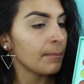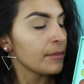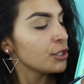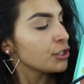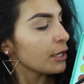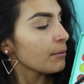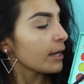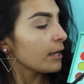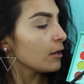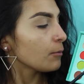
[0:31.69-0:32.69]
this shade
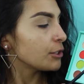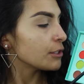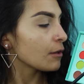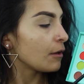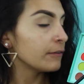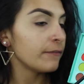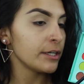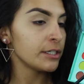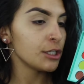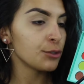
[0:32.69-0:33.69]
right here, which is called
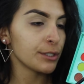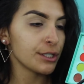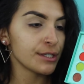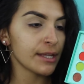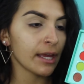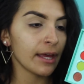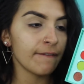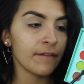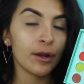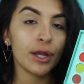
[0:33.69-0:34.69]
Vintage, which is like a
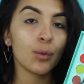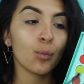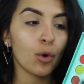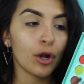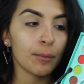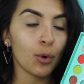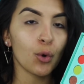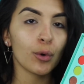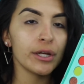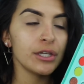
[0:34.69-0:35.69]
very warm
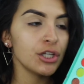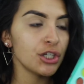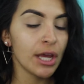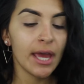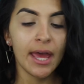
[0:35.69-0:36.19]
orange.